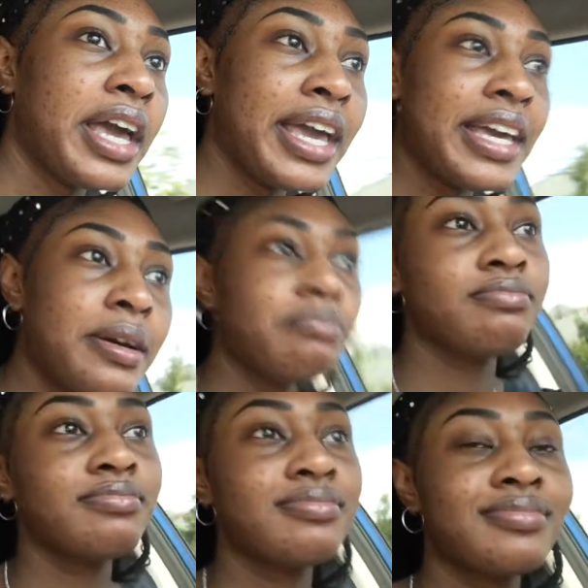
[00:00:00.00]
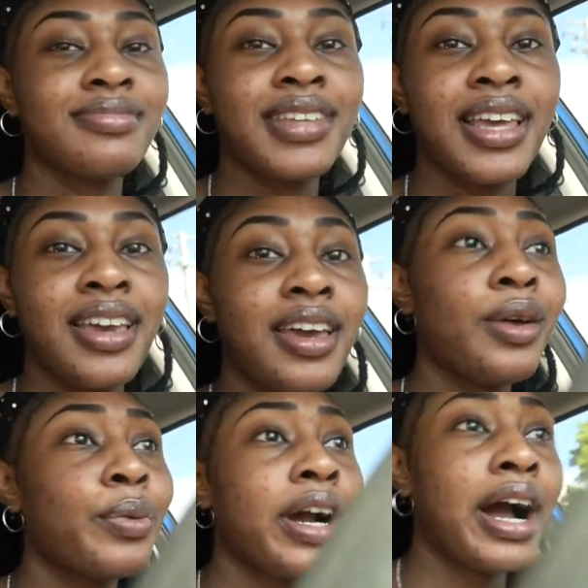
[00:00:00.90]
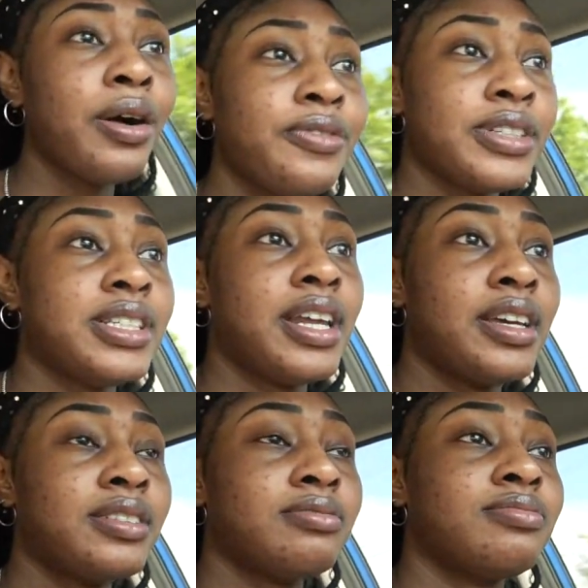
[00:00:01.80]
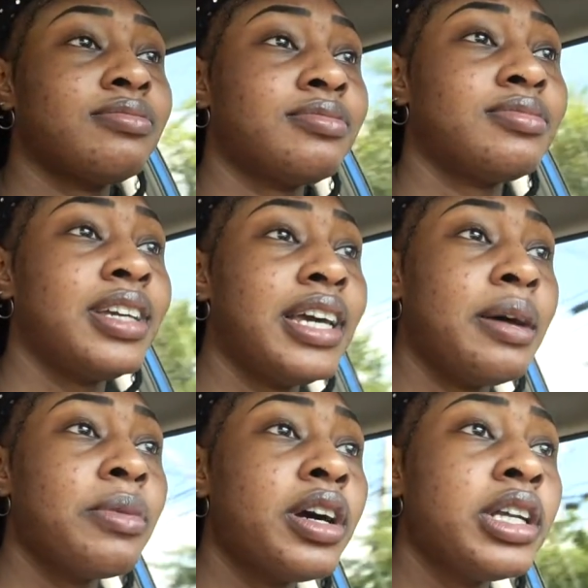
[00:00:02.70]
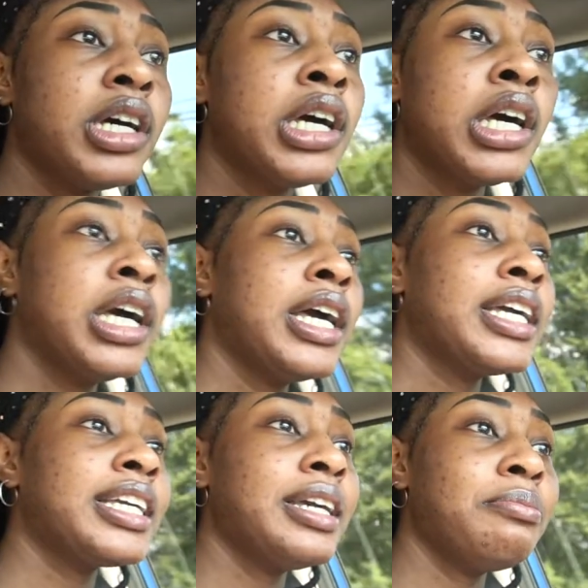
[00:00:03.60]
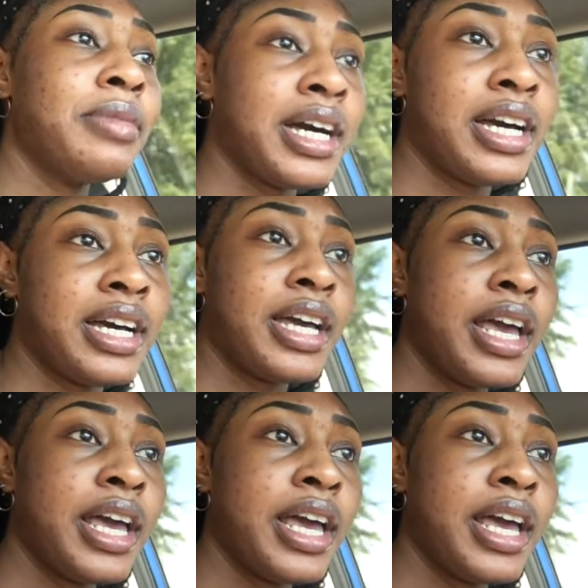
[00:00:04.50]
a.m. And we're out for today. And I'm gonna get my